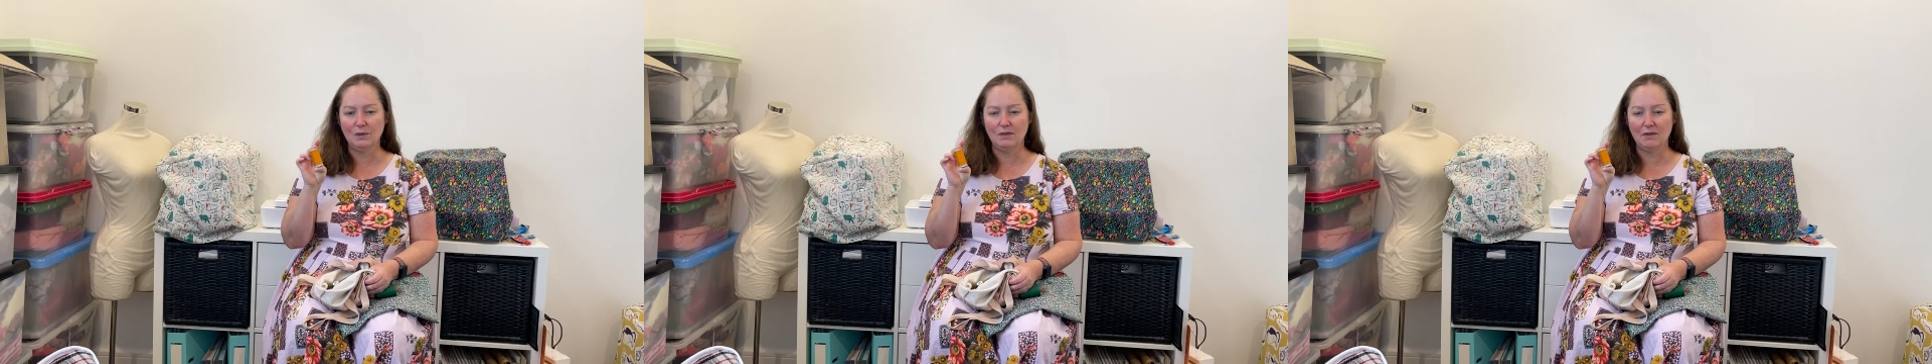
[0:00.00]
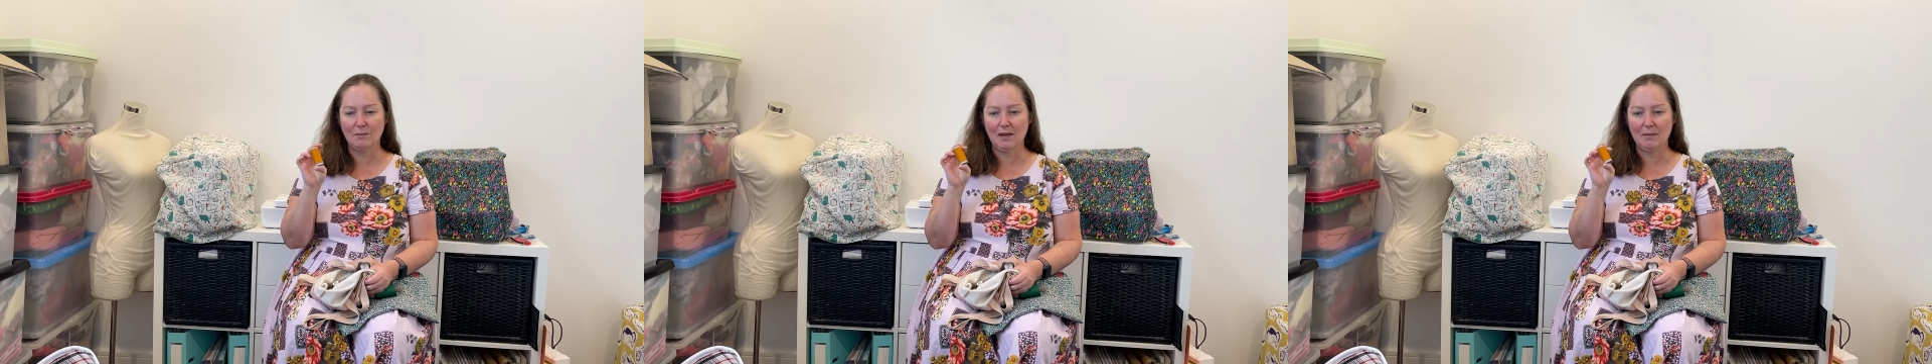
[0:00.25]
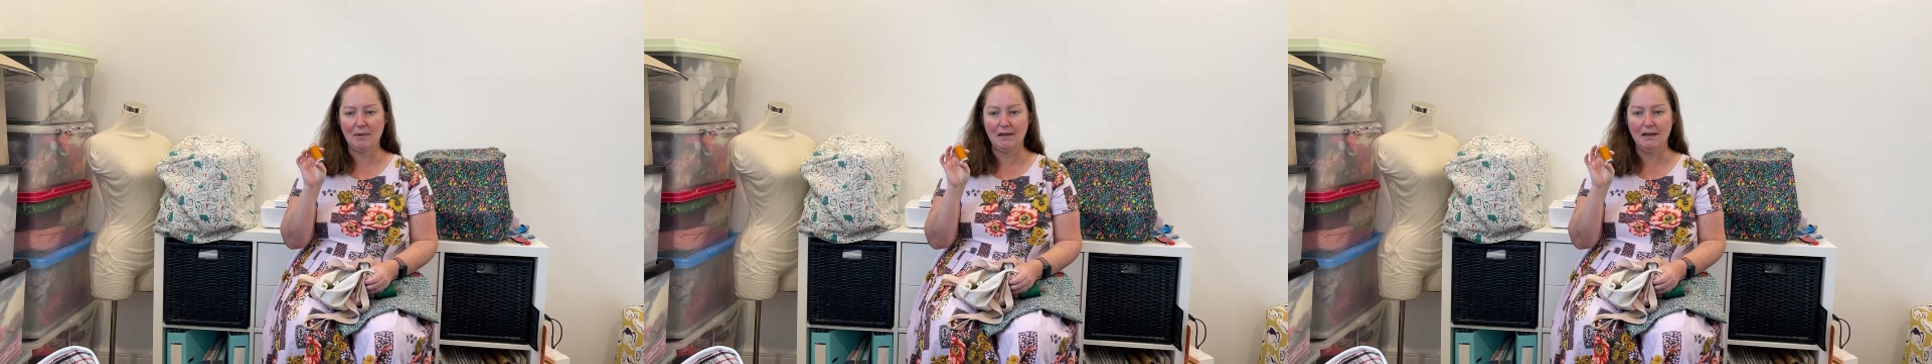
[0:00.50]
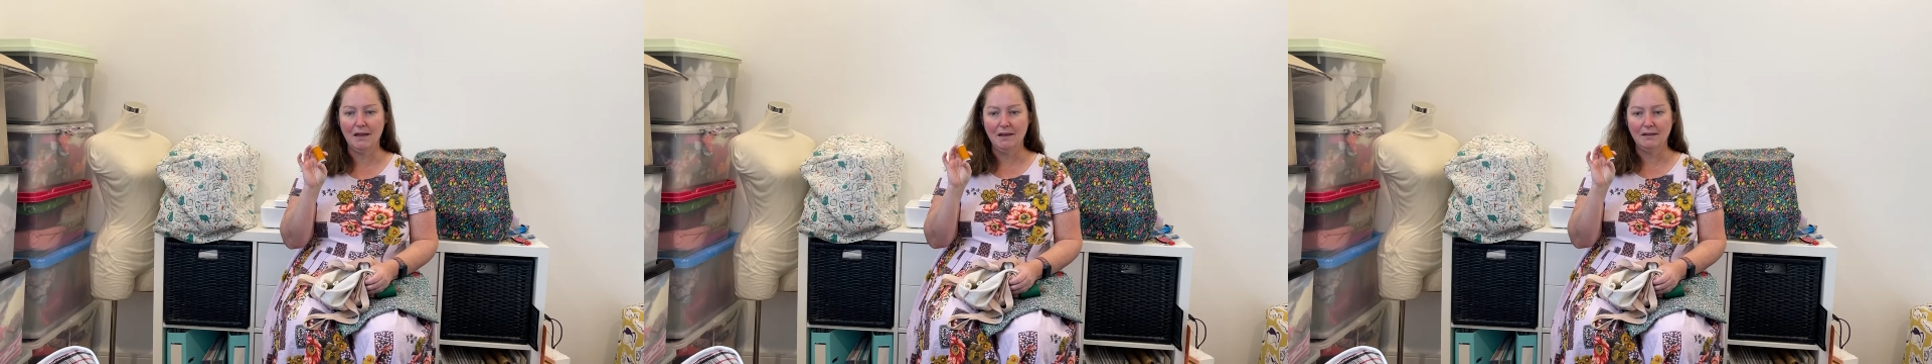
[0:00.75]
for maybe
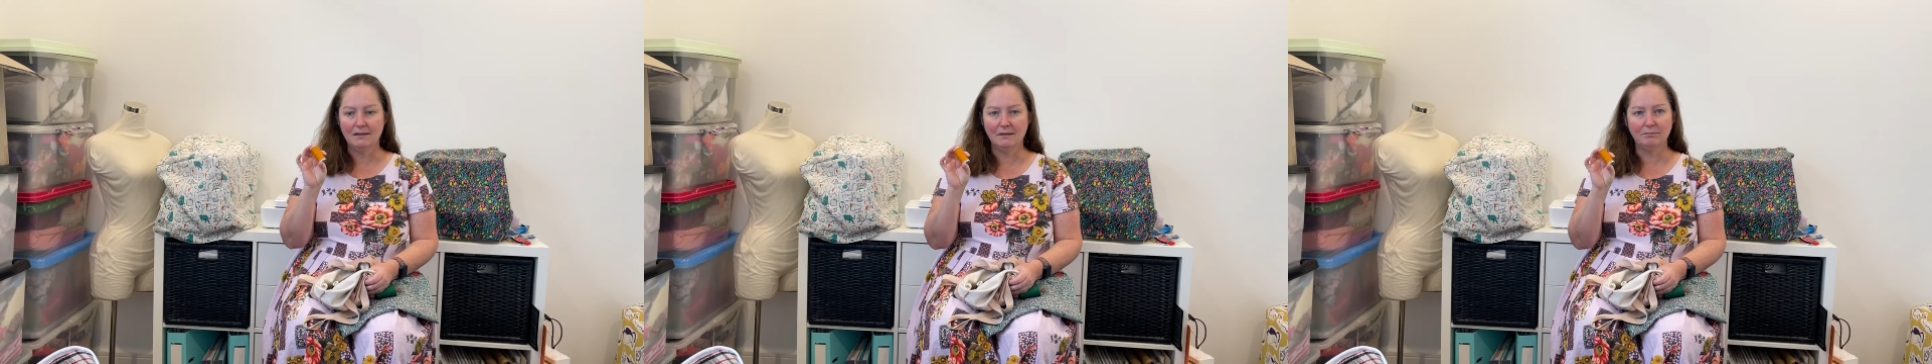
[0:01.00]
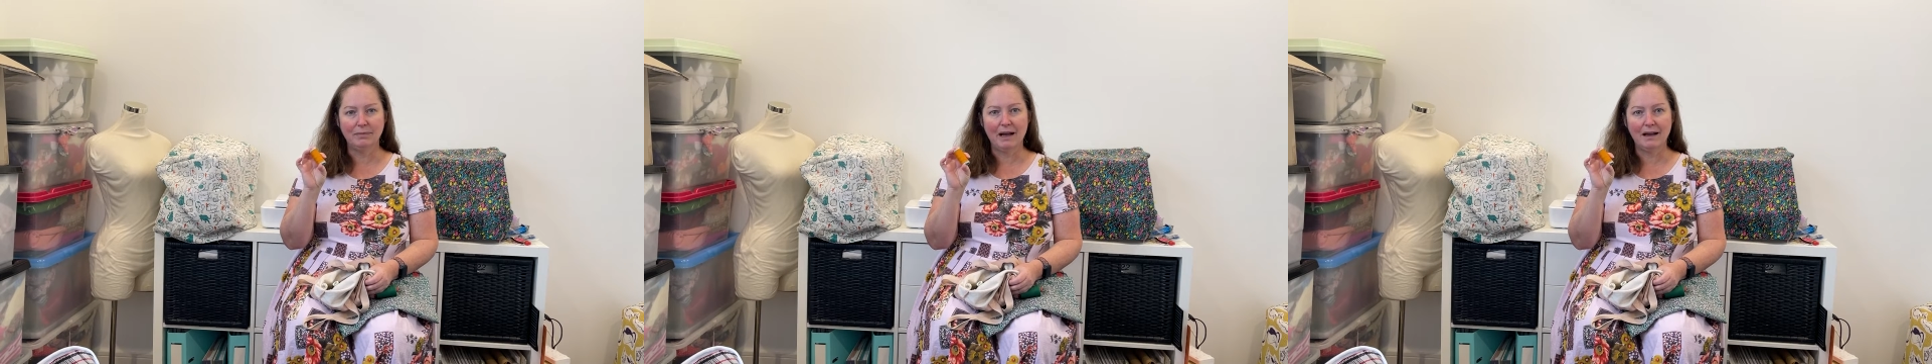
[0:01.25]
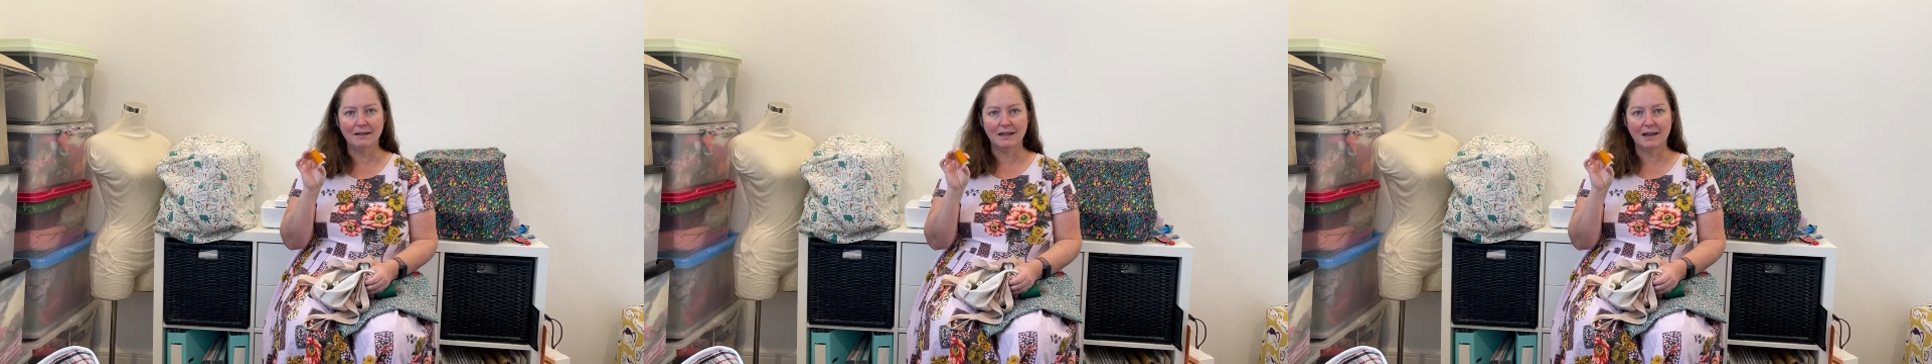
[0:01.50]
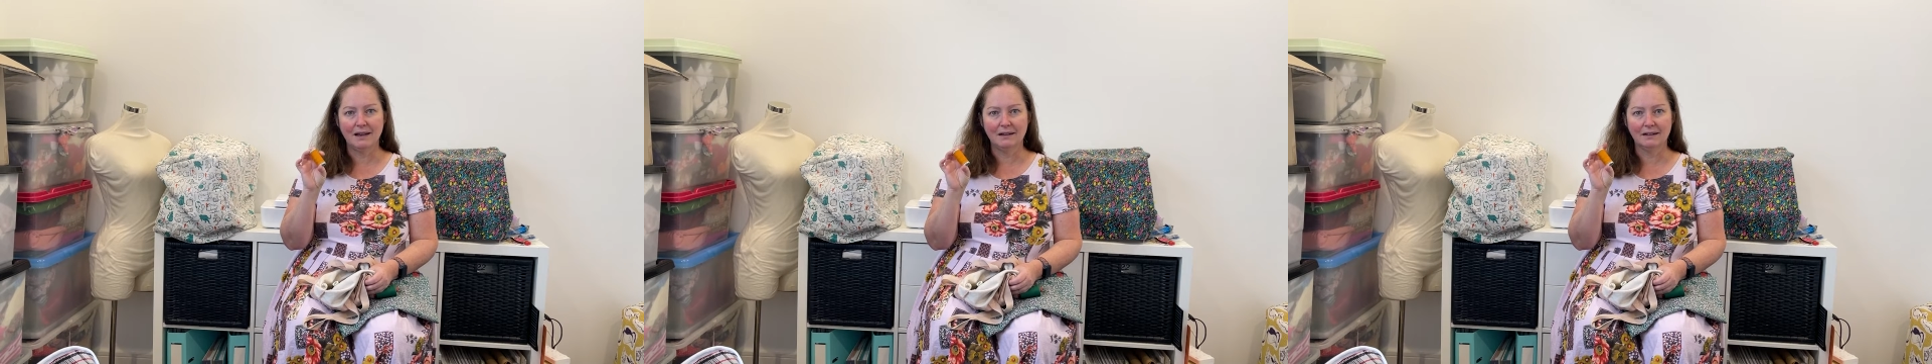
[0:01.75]
some bar
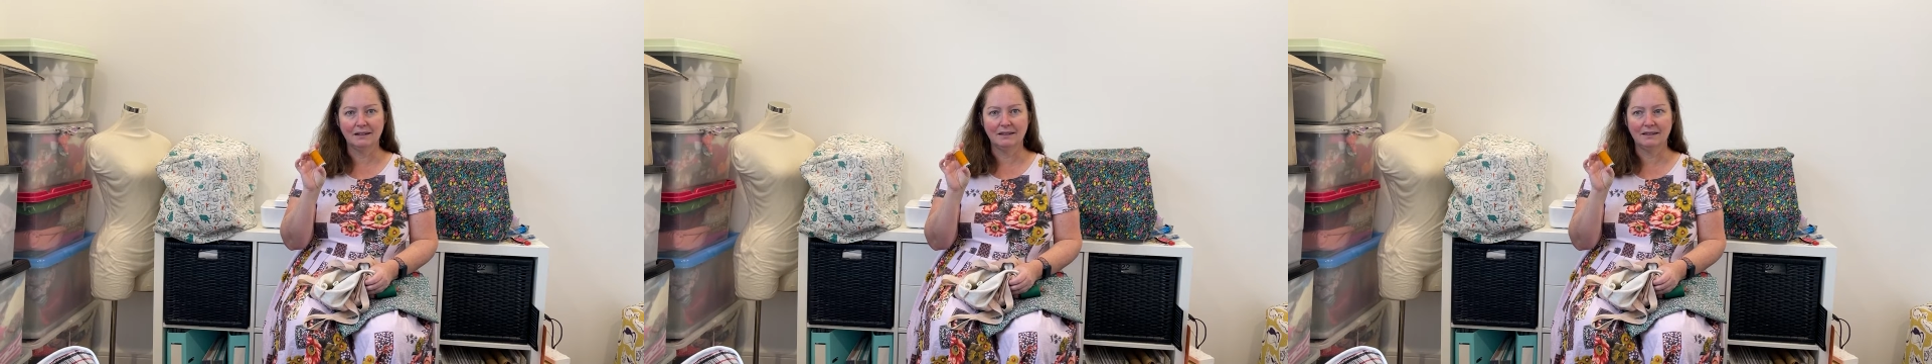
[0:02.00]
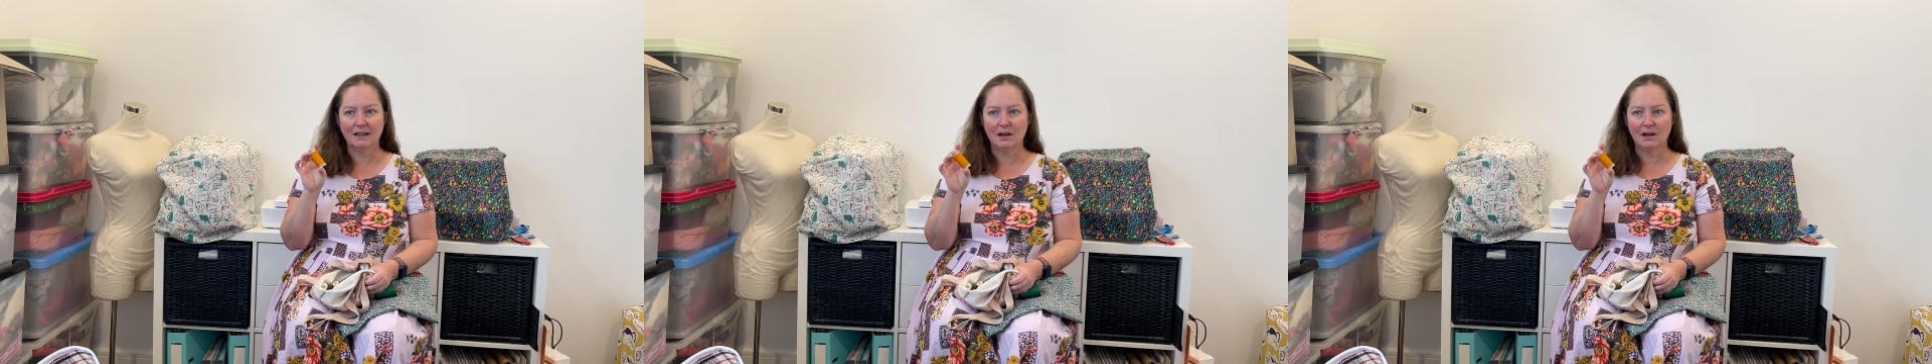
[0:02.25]
tacks,